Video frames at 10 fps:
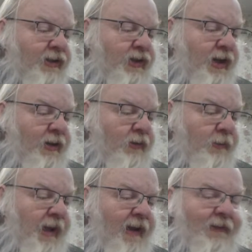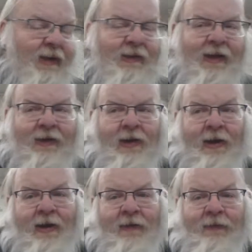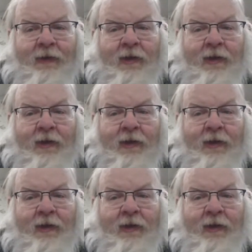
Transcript: channel will be having their live.